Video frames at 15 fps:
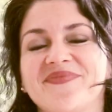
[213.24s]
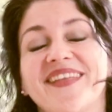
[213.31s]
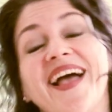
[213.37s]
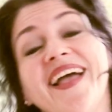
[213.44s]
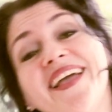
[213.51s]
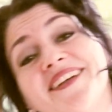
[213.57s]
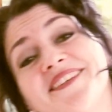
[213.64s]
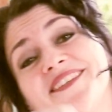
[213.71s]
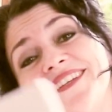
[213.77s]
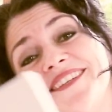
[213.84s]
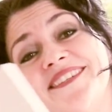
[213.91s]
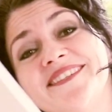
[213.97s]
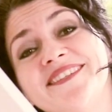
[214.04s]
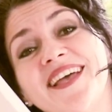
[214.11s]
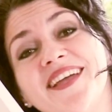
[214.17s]
I
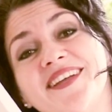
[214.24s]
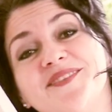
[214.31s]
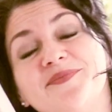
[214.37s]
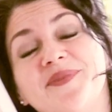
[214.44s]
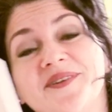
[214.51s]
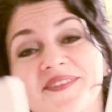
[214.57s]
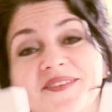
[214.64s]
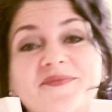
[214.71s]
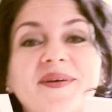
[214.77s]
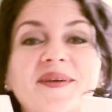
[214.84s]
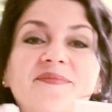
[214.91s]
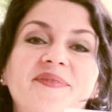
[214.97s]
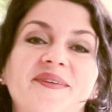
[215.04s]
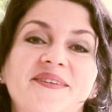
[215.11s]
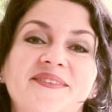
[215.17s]
actually designed both of
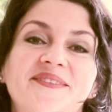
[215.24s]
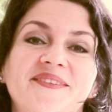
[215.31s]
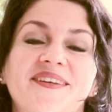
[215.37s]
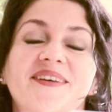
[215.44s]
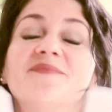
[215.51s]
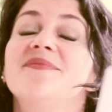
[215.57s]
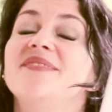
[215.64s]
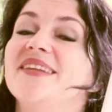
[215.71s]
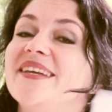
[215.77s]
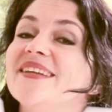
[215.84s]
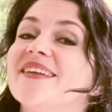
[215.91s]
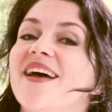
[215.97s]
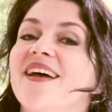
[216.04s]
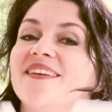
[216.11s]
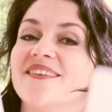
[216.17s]
my books to
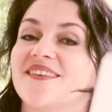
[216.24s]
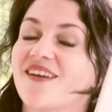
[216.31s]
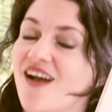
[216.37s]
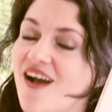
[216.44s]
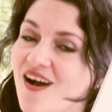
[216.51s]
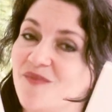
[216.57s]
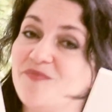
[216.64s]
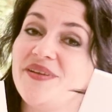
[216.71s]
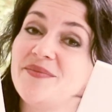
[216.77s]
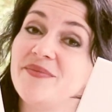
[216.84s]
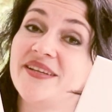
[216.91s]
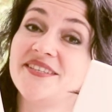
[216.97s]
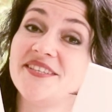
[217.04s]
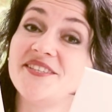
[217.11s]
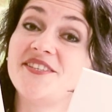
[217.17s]
complete and
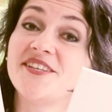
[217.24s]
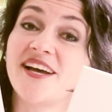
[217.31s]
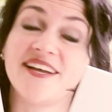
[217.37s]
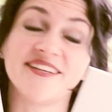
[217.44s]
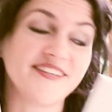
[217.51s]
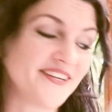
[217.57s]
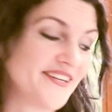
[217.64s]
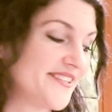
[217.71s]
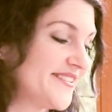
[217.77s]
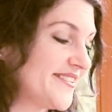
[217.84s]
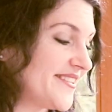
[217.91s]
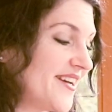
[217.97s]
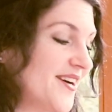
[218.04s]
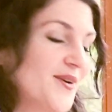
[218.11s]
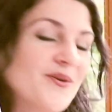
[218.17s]
complement each other,
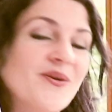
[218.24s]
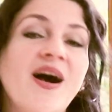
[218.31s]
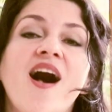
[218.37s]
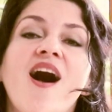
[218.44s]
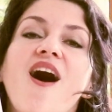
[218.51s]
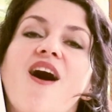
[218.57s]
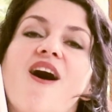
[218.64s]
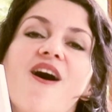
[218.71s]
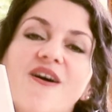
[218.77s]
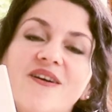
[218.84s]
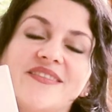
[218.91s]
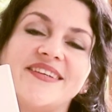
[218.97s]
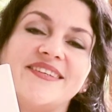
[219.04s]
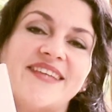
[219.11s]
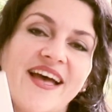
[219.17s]
so
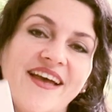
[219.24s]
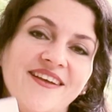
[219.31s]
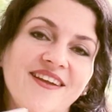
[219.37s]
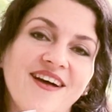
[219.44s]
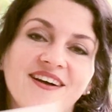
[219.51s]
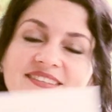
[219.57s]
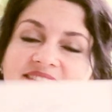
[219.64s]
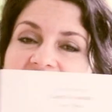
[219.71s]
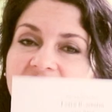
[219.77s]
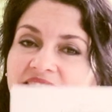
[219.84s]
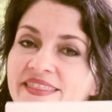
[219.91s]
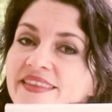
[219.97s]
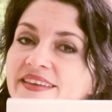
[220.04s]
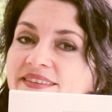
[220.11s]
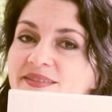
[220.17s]
all the dialogues
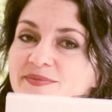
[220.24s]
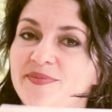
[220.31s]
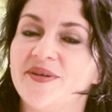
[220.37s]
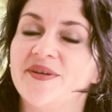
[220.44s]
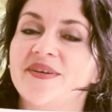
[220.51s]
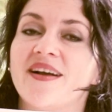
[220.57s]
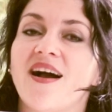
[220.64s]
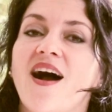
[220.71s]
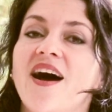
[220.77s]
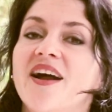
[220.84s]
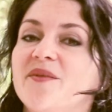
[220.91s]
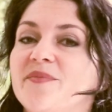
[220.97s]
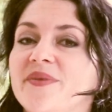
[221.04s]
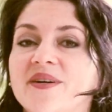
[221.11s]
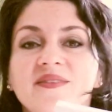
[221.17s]
in this book
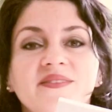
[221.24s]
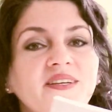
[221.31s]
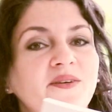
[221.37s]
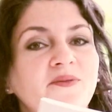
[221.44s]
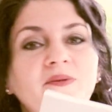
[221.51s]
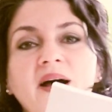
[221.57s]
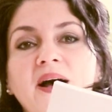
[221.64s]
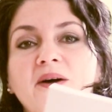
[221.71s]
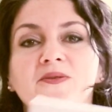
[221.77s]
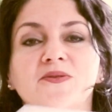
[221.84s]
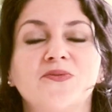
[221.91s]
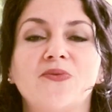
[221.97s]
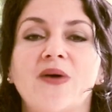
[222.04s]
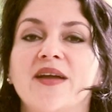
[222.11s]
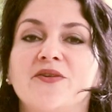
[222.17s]
are built around
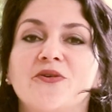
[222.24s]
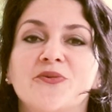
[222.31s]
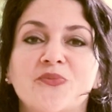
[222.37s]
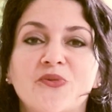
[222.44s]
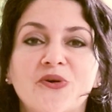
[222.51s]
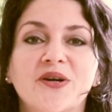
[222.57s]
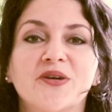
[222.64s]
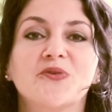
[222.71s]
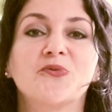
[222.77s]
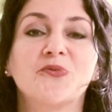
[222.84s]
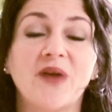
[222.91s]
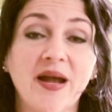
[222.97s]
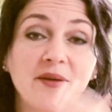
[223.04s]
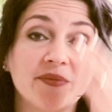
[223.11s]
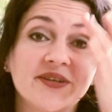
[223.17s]
one or more
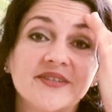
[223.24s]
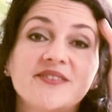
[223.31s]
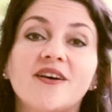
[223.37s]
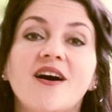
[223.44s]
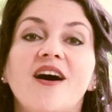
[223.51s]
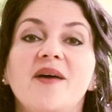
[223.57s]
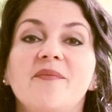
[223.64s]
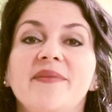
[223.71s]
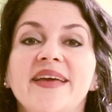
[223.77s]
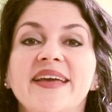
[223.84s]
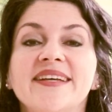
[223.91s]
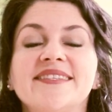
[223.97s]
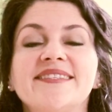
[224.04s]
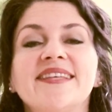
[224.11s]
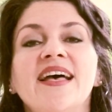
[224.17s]
grammar
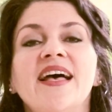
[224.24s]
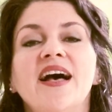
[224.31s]
topics,